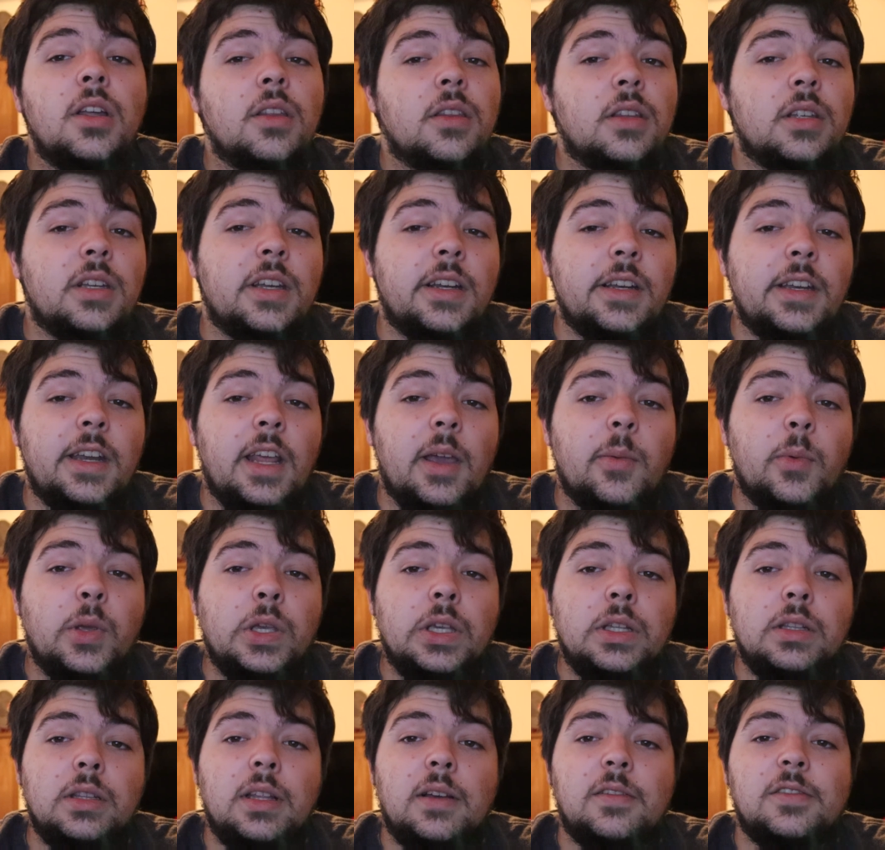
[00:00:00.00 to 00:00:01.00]
The
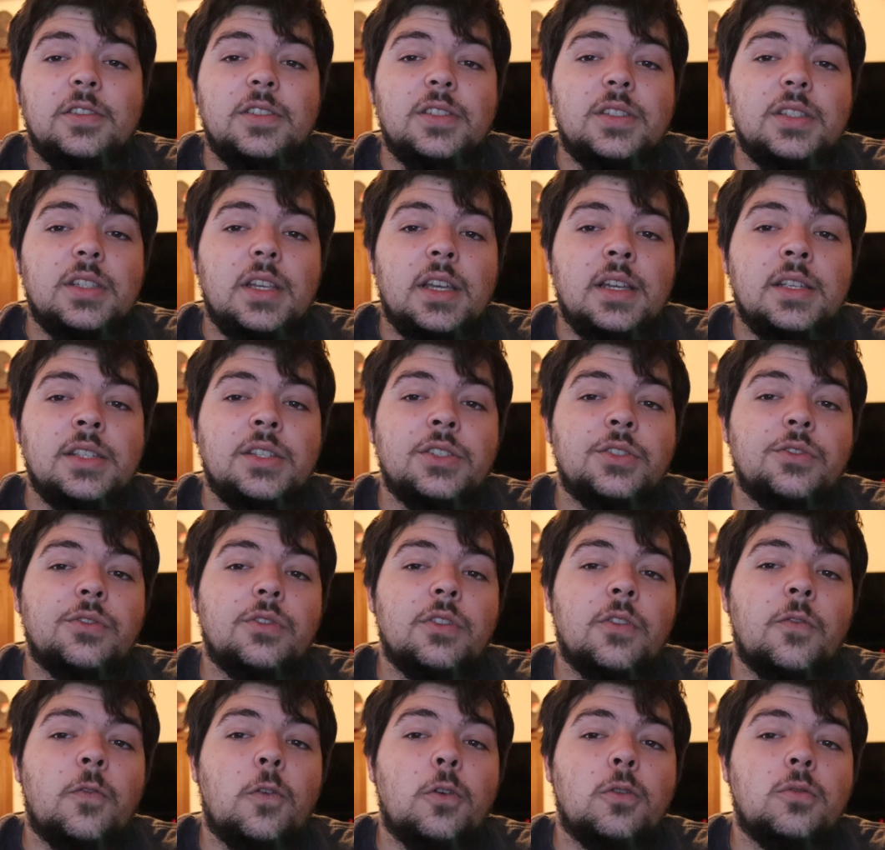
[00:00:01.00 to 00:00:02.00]
dynamic levels has
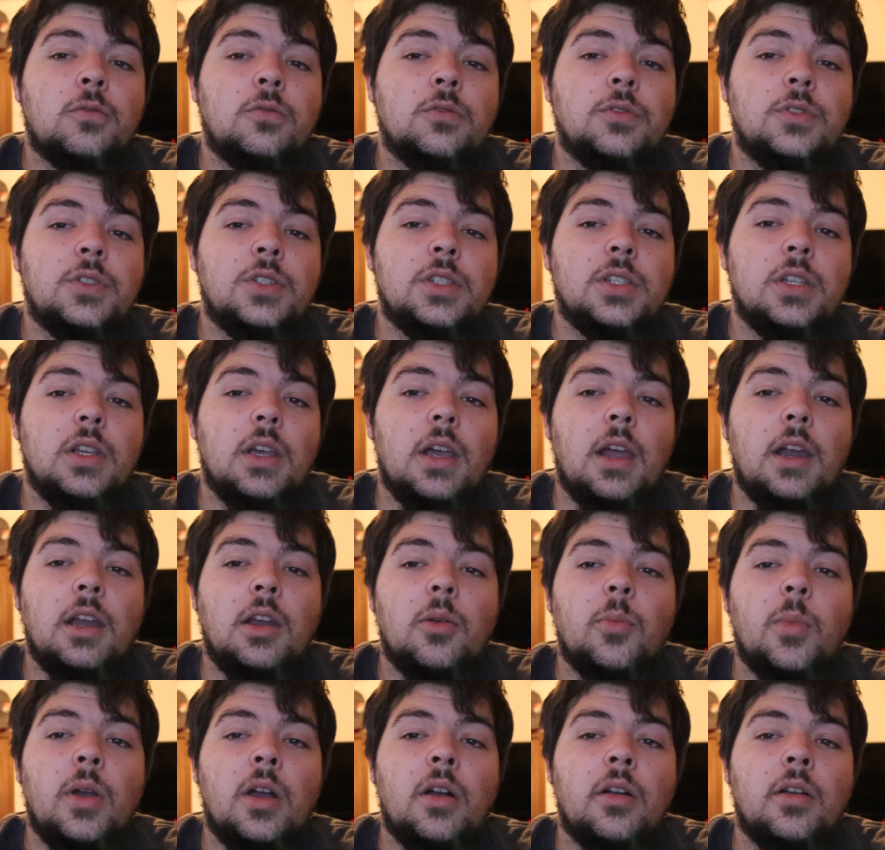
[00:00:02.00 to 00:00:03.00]
the vocals at
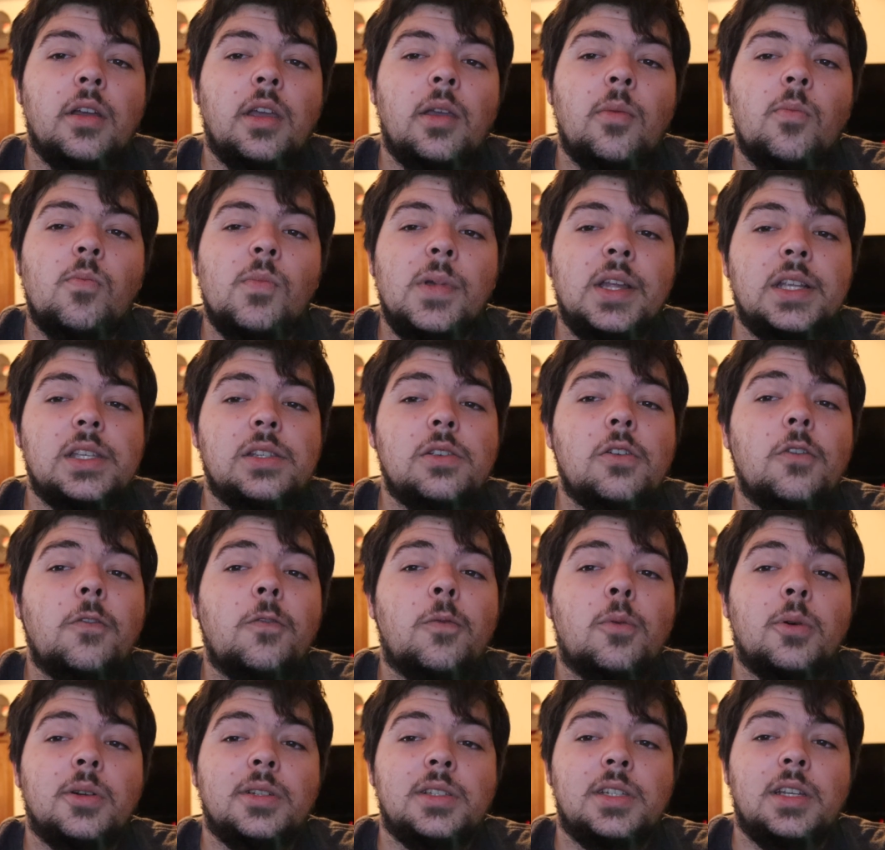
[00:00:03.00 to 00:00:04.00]
about a mezzo
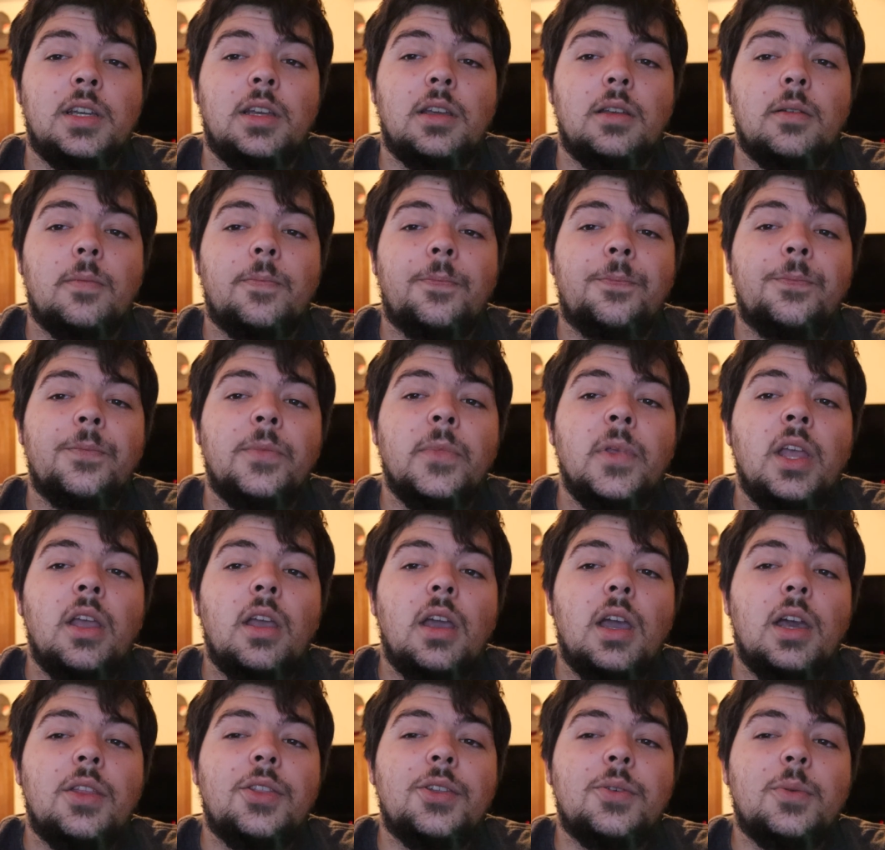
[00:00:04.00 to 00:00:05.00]
forte,
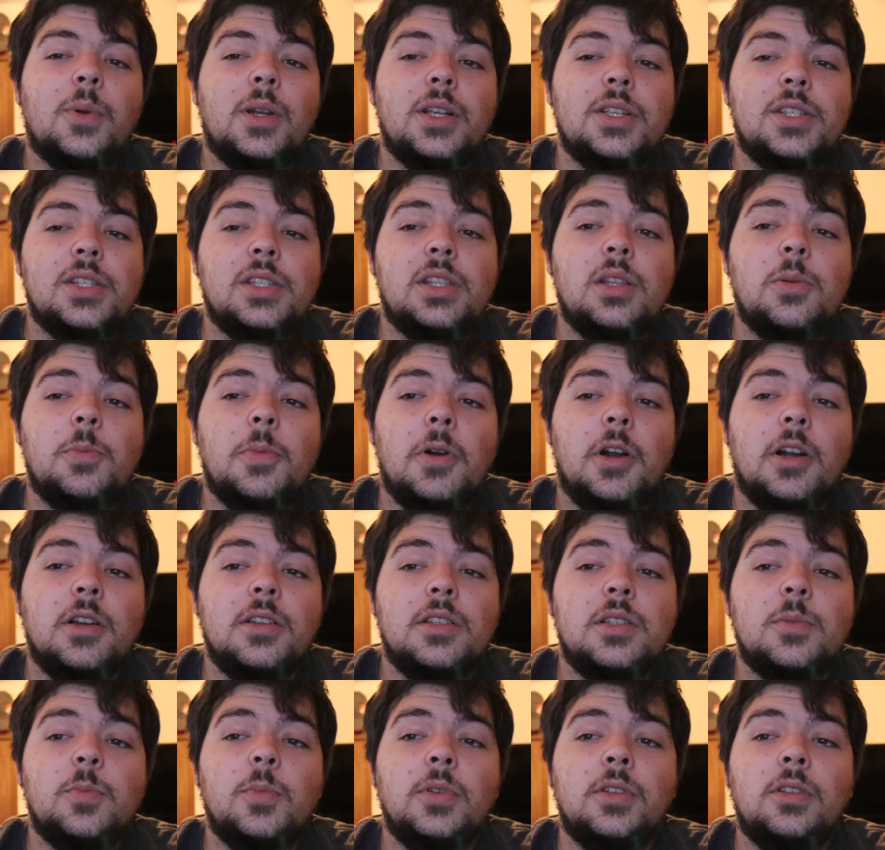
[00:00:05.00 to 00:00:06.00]
and the rest of the
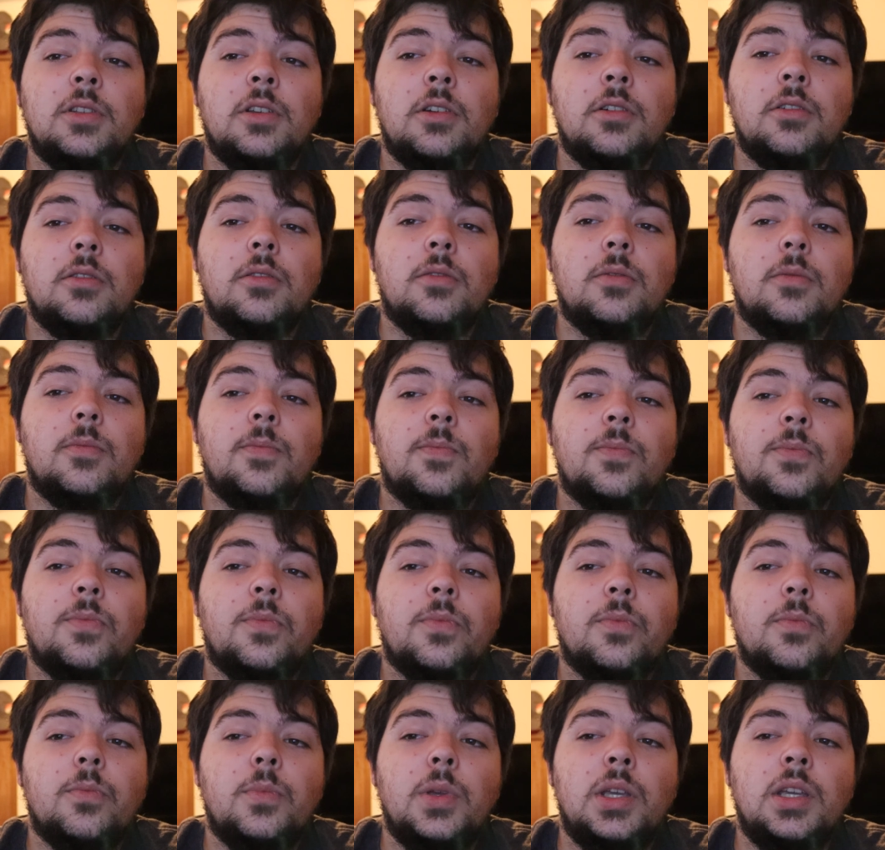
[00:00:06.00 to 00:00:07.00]
parts below
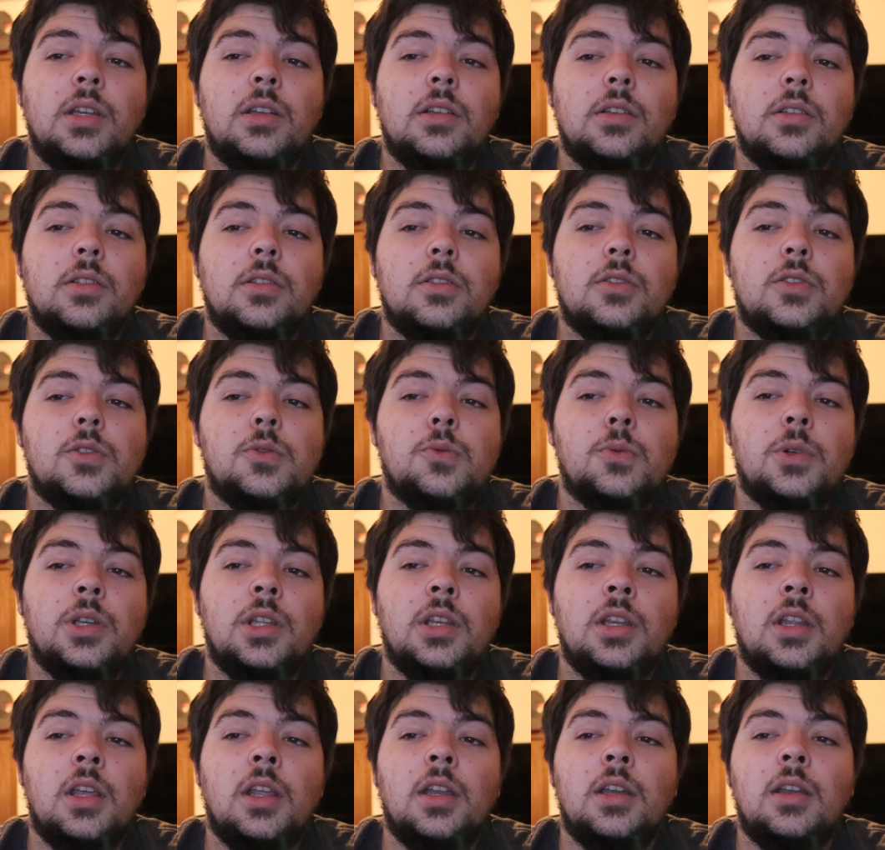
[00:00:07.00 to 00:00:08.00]

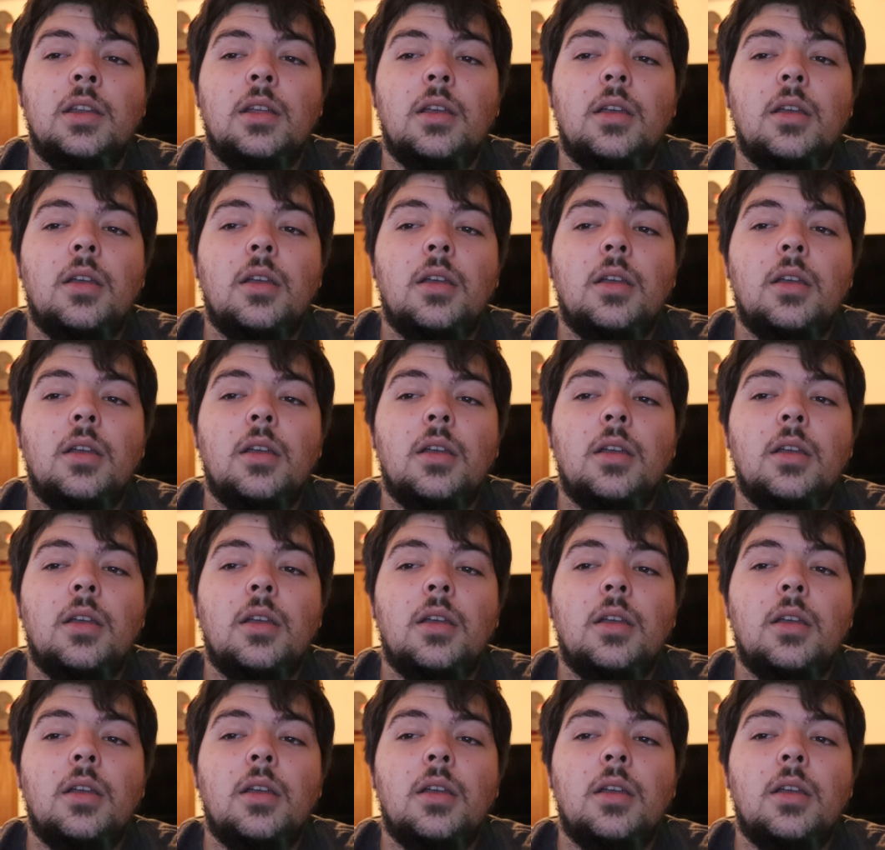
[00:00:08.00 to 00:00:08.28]
between a